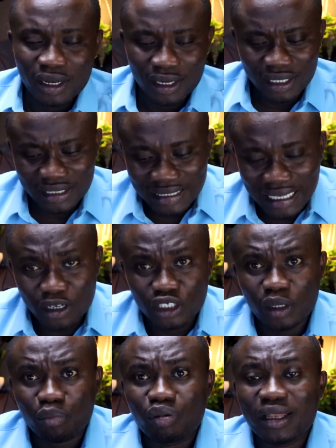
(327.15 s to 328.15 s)
This channel
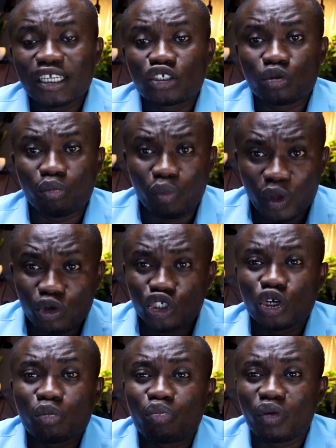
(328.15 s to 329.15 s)
is a place to build
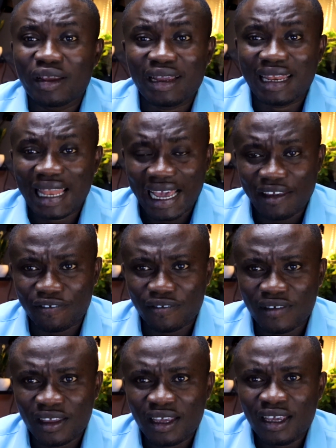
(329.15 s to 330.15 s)
your prayer
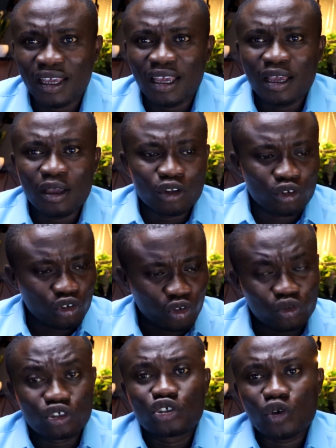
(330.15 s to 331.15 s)
life.
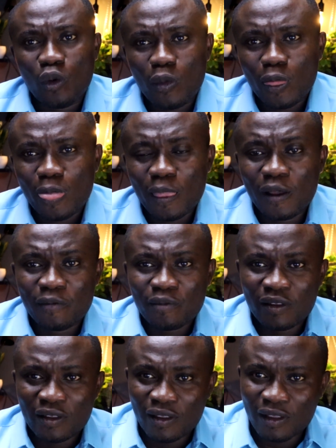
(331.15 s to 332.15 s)
Do so.
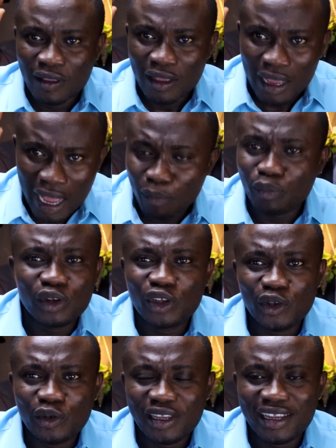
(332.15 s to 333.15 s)
Happy
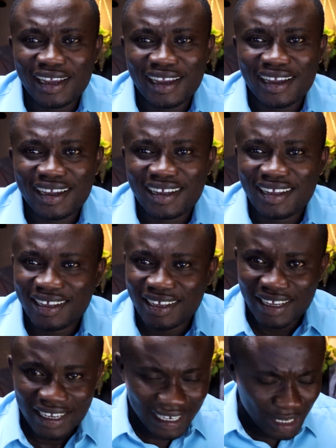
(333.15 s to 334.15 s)
New Year,
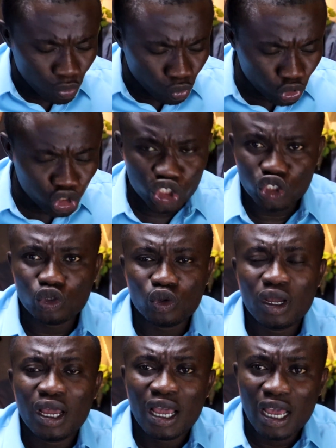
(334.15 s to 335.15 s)
and I wish
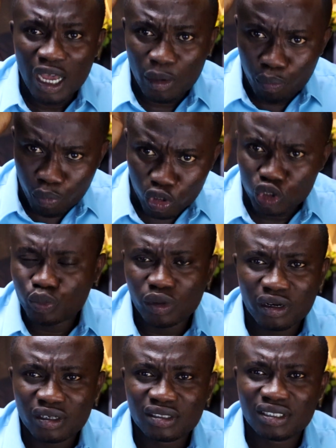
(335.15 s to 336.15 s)
you a
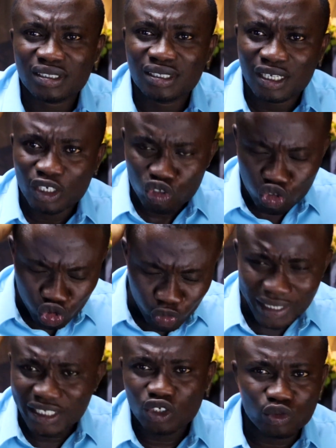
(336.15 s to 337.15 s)
prosperous
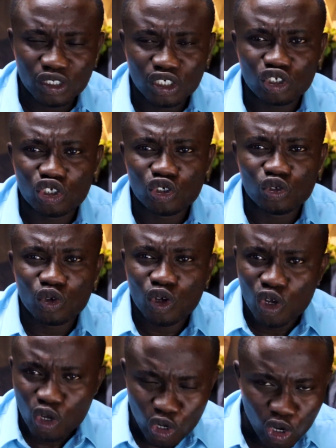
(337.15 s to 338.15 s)
2022.
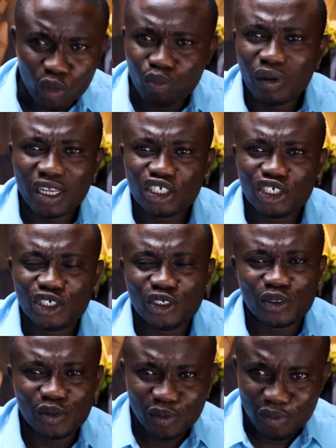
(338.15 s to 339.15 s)
God bless
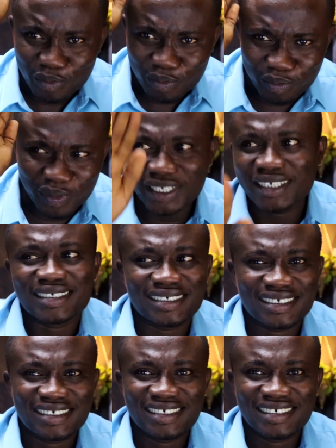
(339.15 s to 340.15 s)
you.
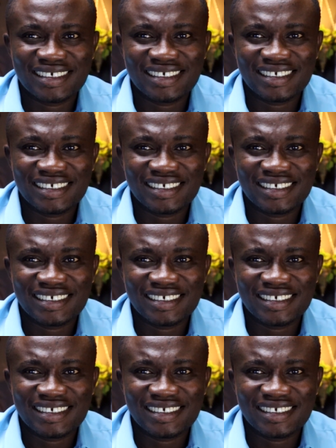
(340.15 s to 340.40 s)
Peace.